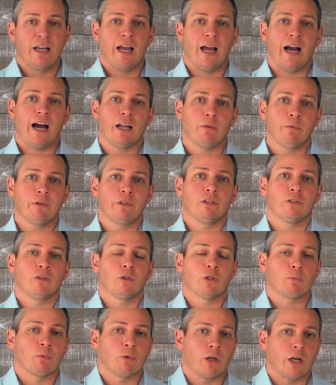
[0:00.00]
how do we turn
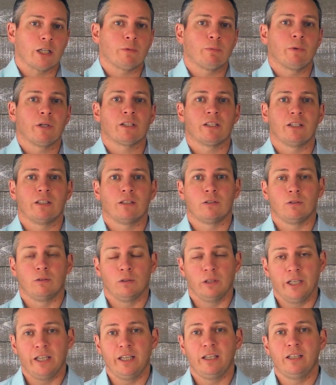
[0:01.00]
those prospects into
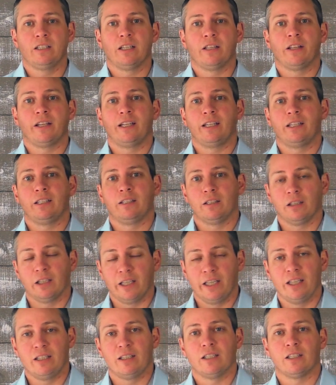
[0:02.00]
leads and then in
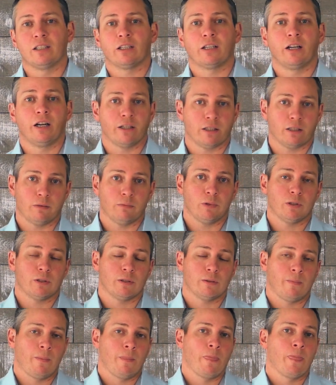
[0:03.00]
leads into
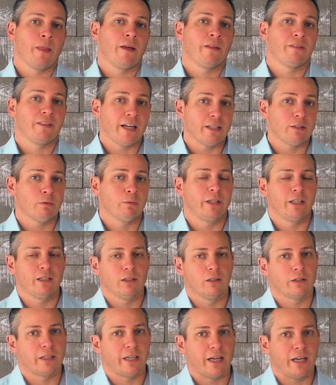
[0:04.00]
customers? That's what we need to
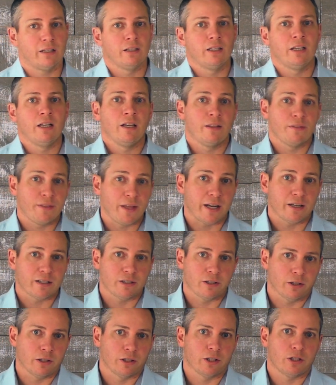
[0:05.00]
look at. That
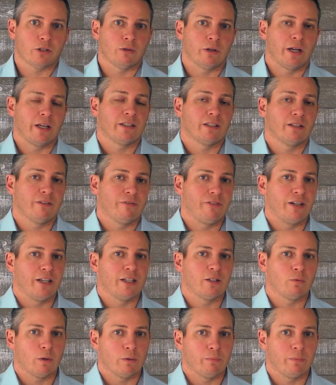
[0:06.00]
is your constraint in a
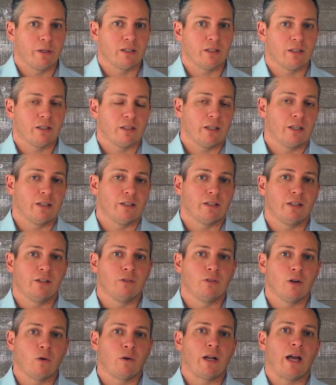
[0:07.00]
phase one business, is that you
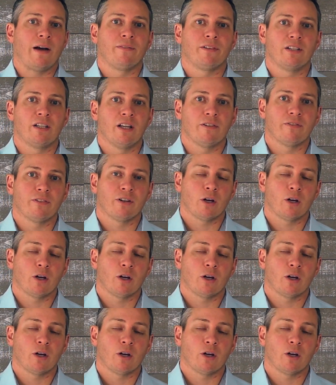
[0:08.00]
don't have enough